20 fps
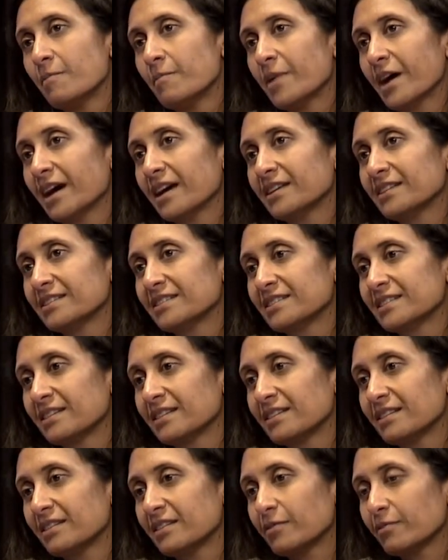but
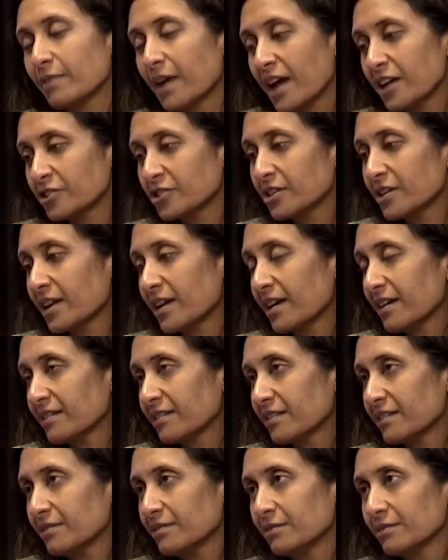the rationale
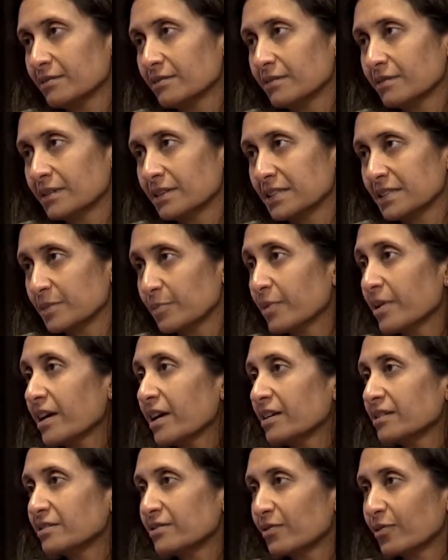that you
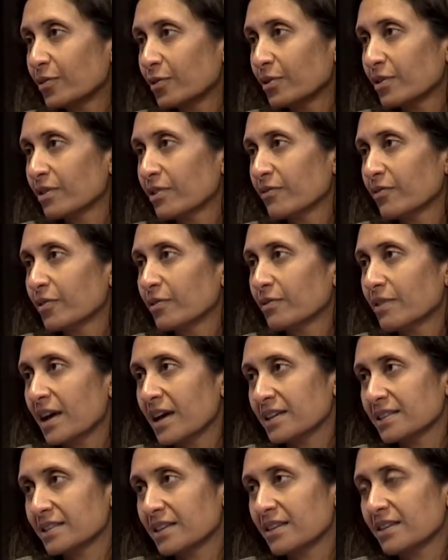explained for
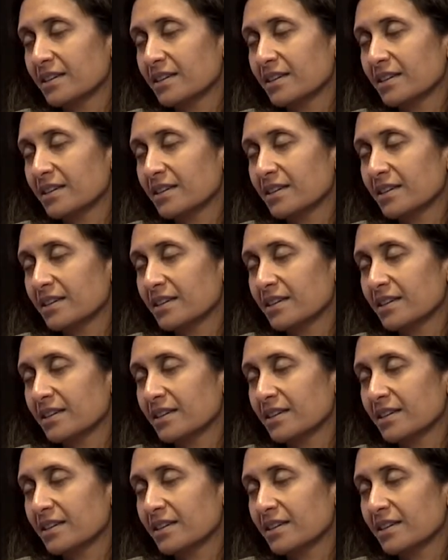RAS,